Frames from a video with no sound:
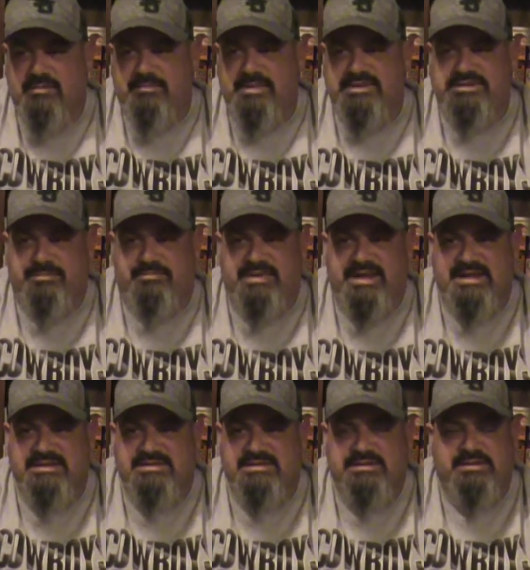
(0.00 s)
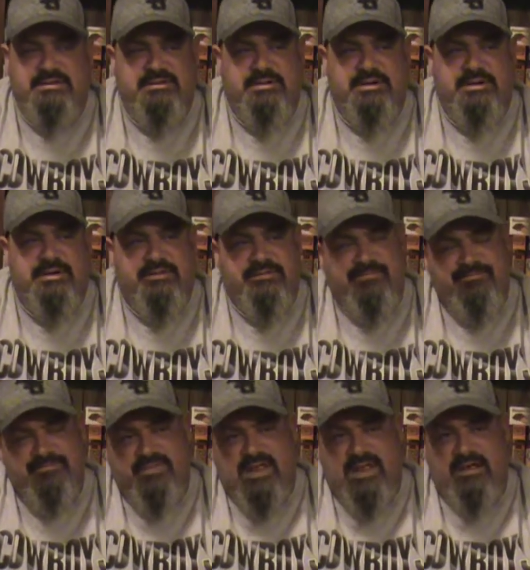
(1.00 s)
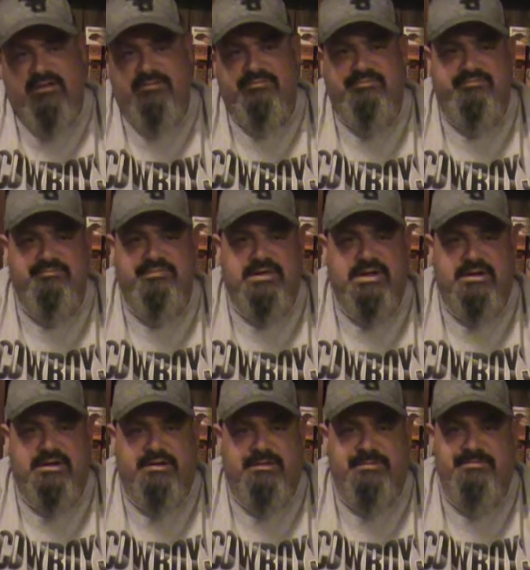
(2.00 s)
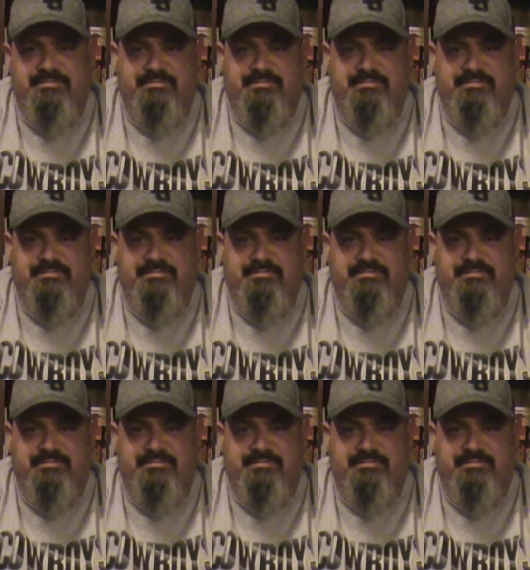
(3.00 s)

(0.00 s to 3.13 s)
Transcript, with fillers: piece of pizza, or you're out, you know,